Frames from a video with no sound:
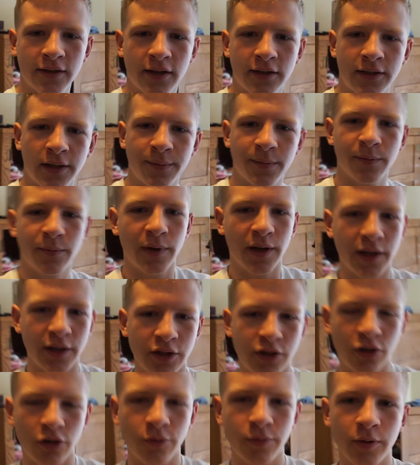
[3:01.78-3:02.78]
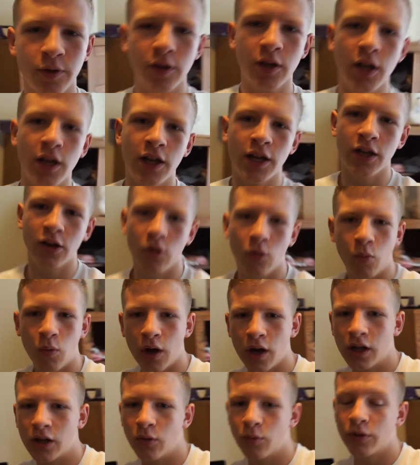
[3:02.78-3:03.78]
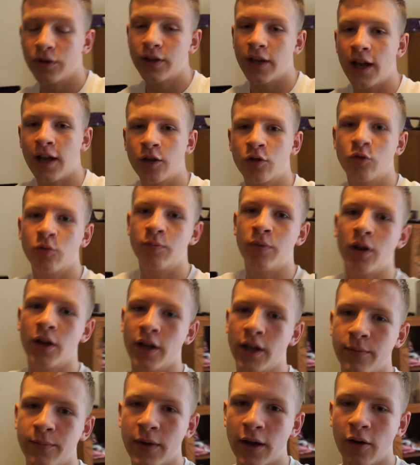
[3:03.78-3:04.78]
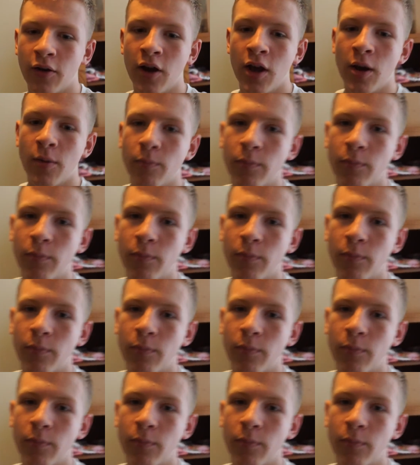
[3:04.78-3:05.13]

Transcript: on top of my Joby in a while with the actual ball head mount.